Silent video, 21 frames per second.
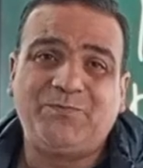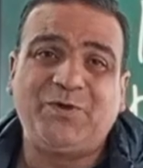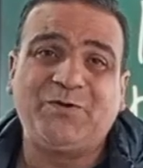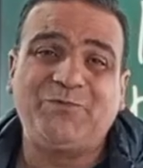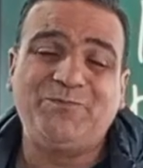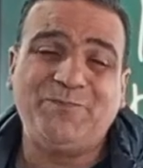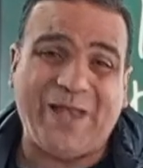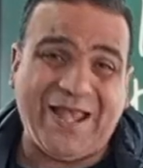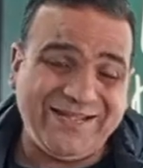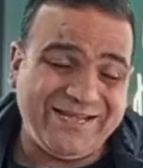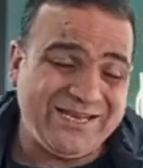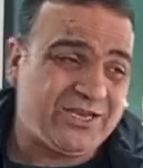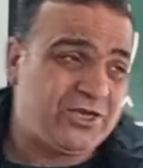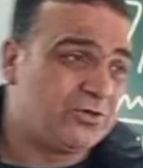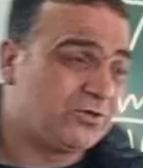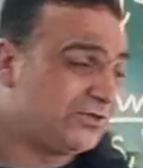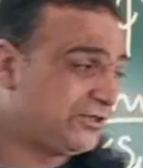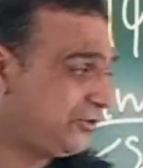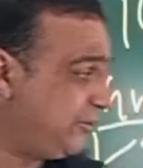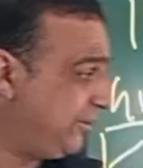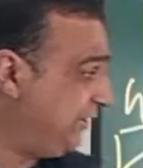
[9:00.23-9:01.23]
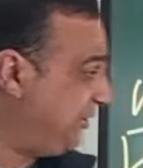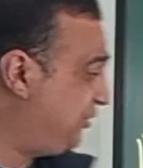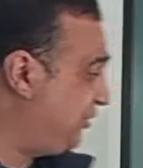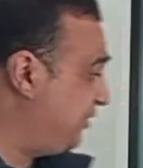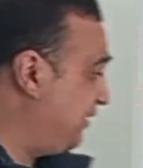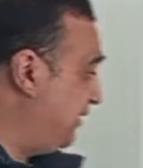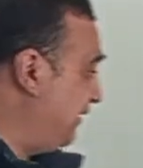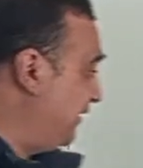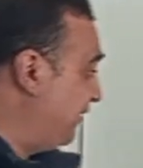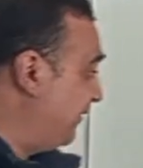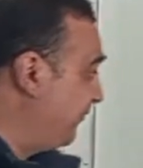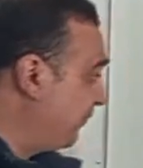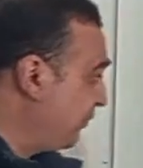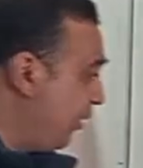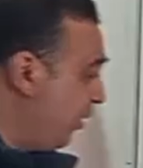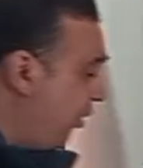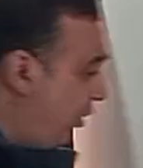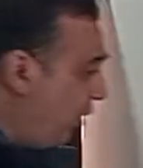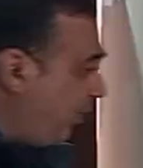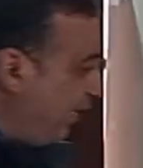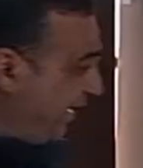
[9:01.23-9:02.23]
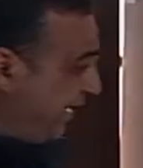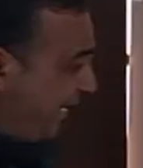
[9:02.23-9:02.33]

perpendicular to each other. Or